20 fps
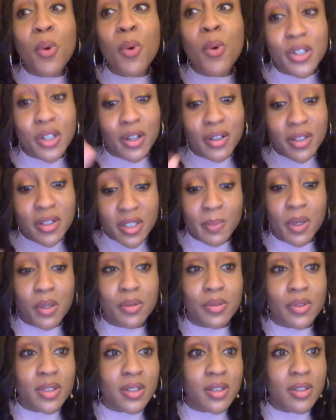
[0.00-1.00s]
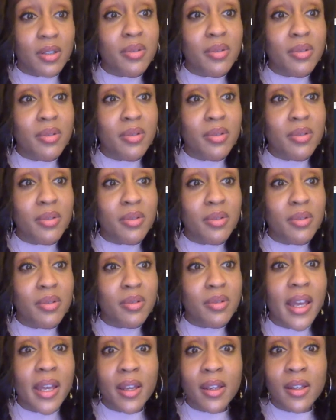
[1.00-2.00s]
y'all this post. Okay.
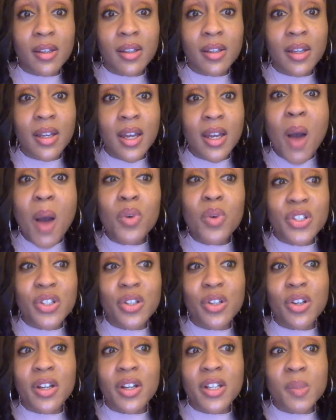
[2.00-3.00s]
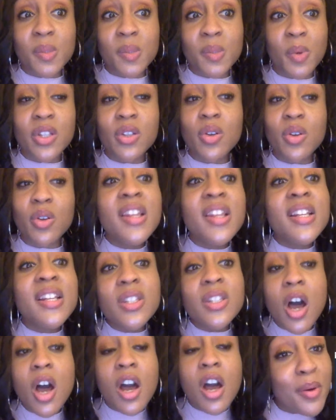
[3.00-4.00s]
I want to show y'all this post. So all this talk about
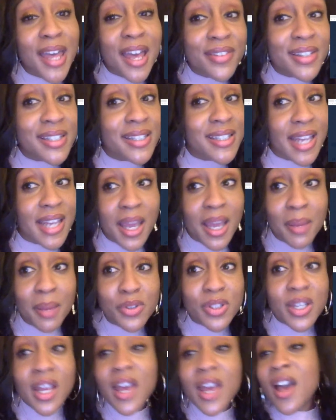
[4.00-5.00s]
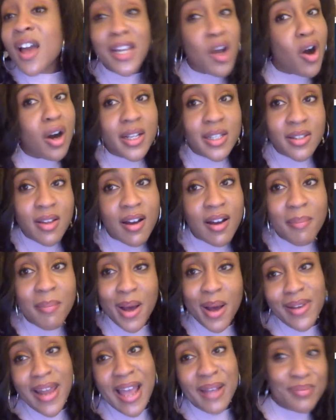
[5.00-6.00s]
Kevin Samuels, like all this talk about
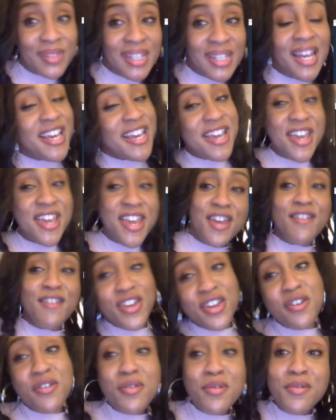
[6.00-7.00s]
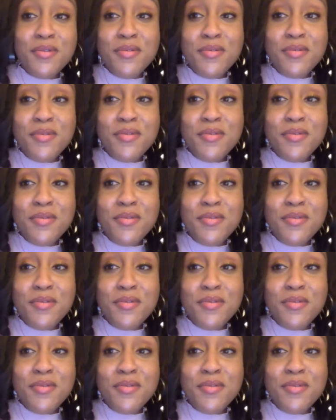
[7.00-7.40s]
like, if you